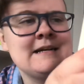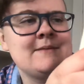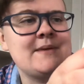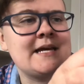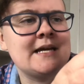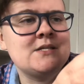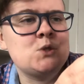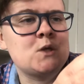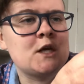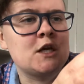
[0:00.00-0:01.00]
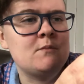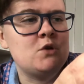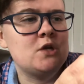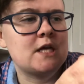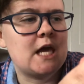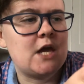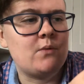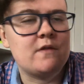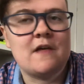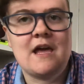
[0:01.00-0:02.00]
because you can communicate
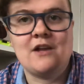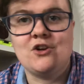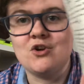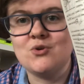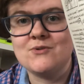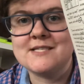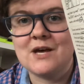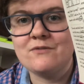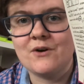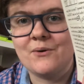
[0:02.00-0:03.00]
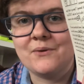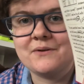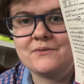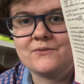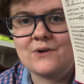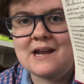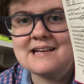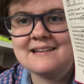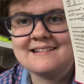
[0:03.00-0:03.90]
with a new cell phone, right?